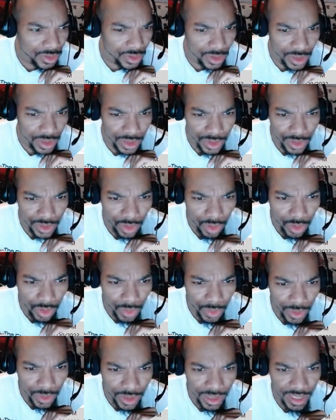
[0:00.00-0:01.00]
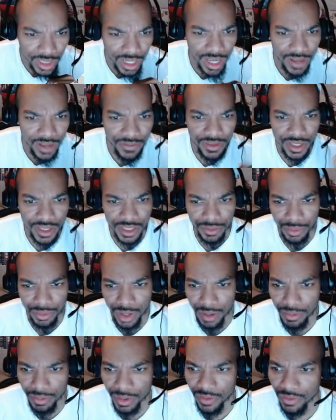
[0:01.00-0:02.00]
the Dogwood, had this
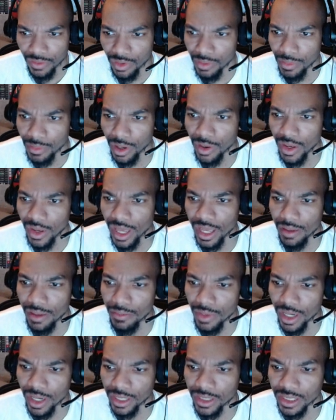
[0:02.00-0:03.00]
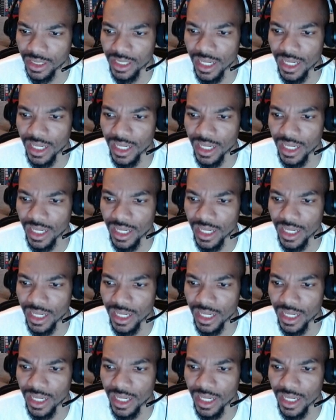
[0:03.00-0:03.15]
property for about 8 months.